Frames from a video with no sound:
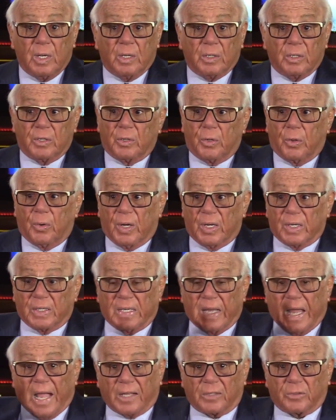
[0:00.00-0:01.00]
You know, a
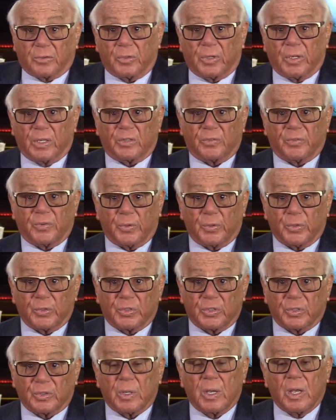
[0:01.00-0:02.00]
doctor that's very
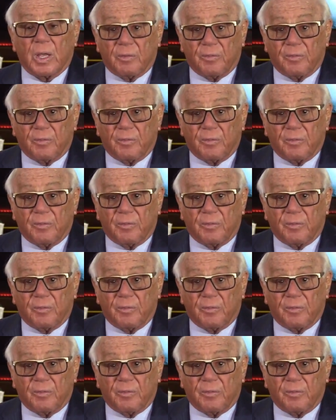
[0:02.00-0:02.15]
successful.